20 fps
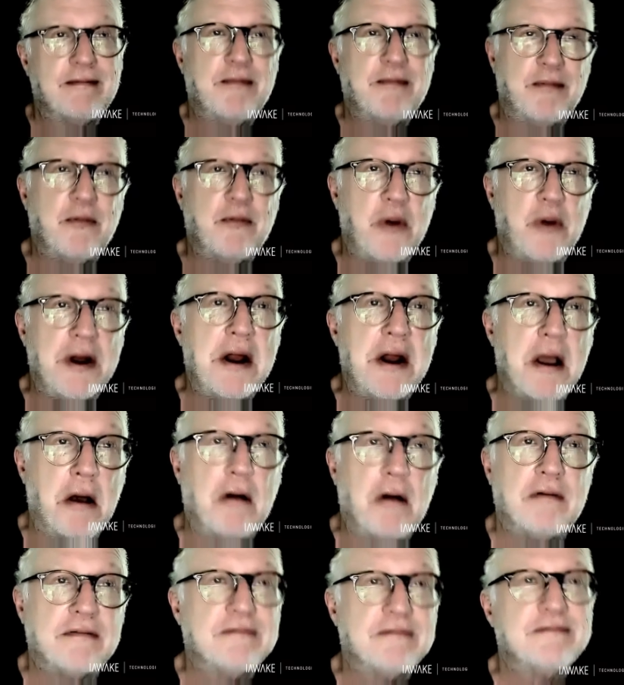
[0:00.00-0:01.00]
we know,
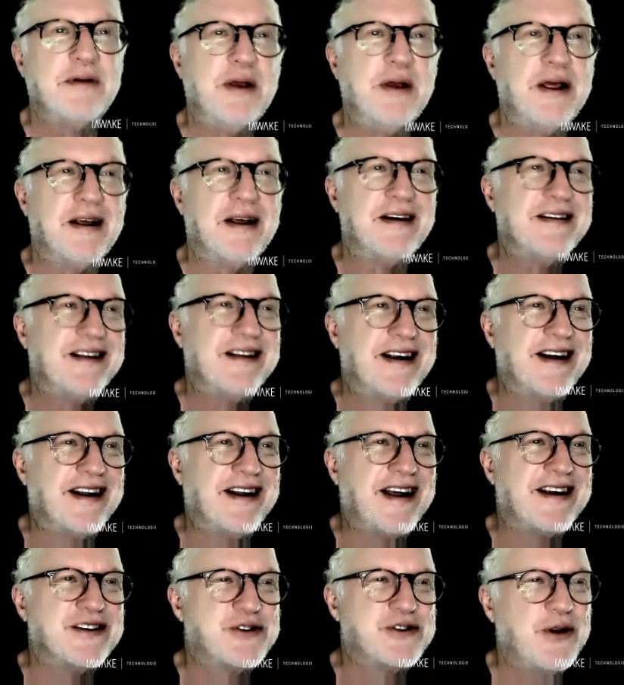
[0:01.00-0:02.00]
yeah,
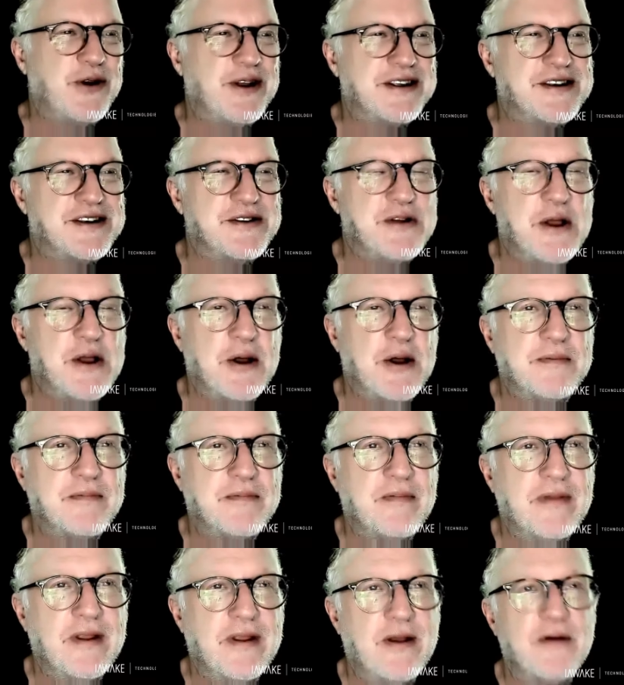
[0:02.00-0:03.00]
our soul lets us know
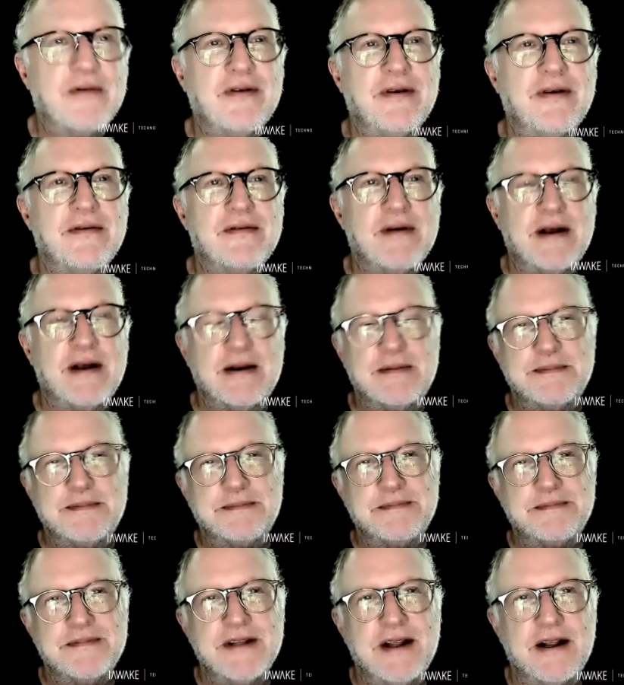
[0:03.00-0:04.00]
if you've,
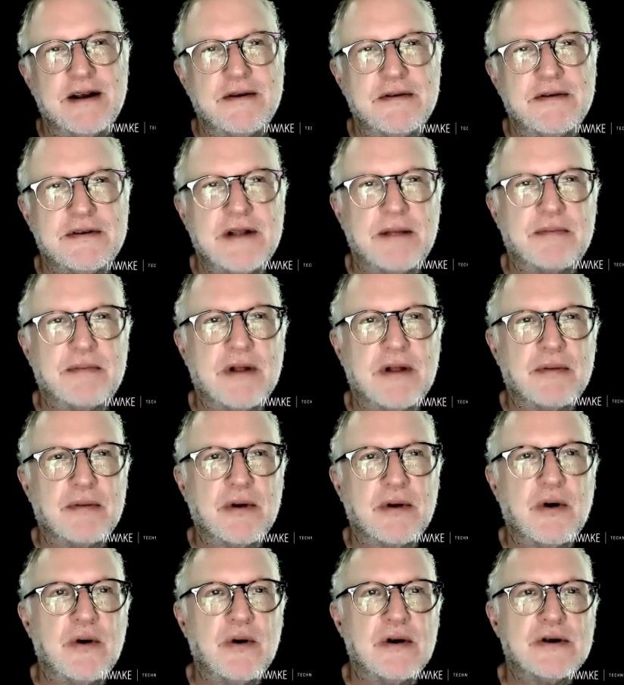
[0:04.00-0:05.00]
you know, stepped off the
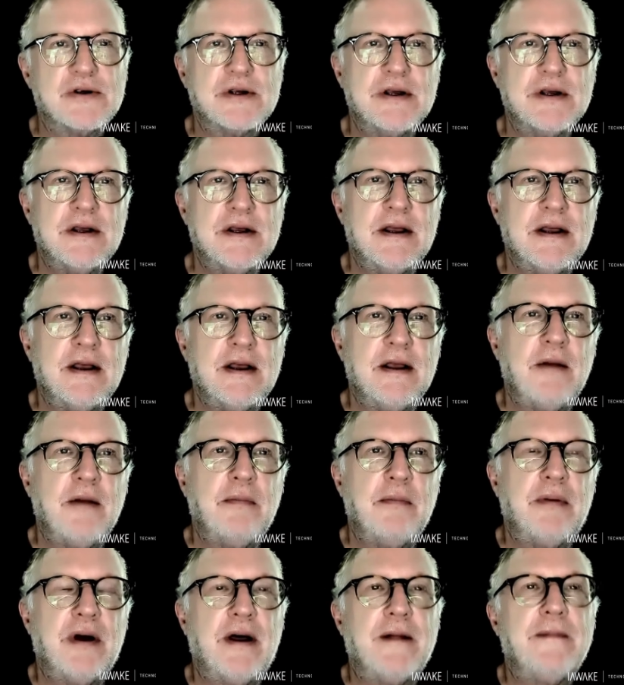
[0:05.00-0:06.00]
course.
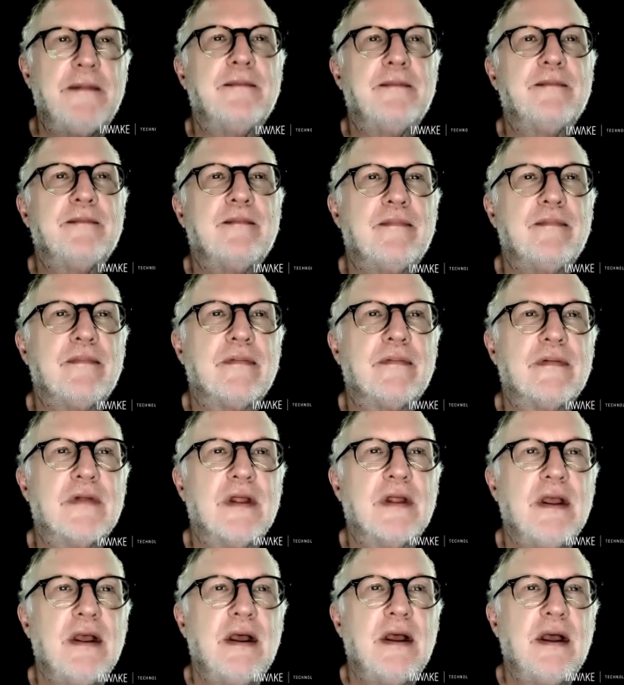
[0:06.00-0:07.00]
But
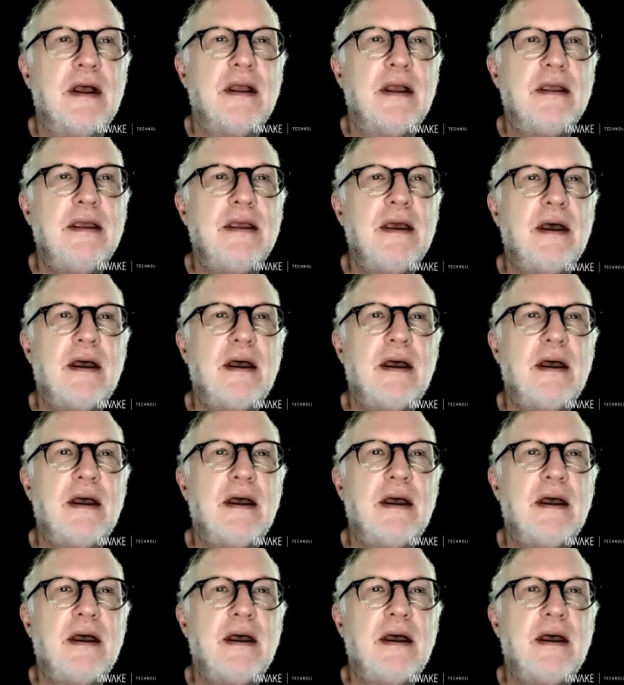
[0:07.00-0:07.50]
yeah,